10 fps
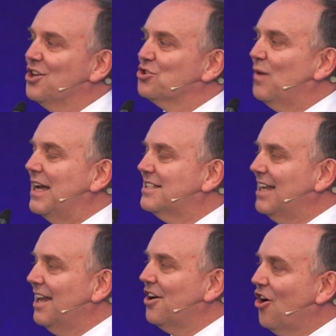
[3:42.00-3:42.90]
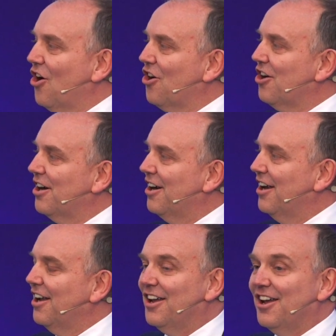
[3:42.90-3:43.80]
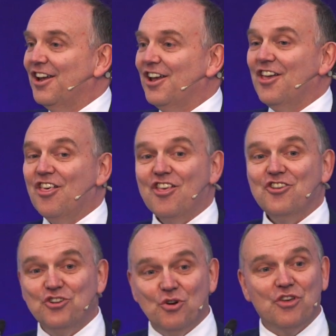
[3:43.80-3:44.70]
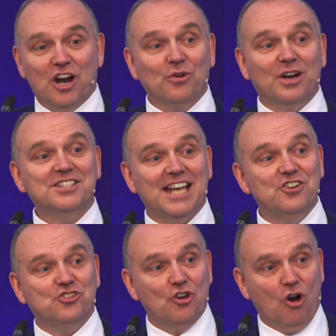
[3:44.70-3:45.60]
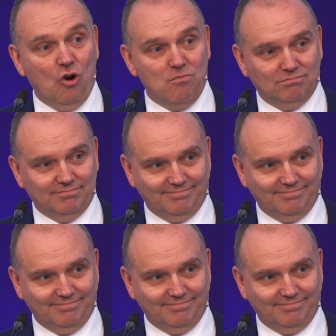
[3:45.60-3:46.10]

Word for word: So I say to her, you know, they're going to send you home.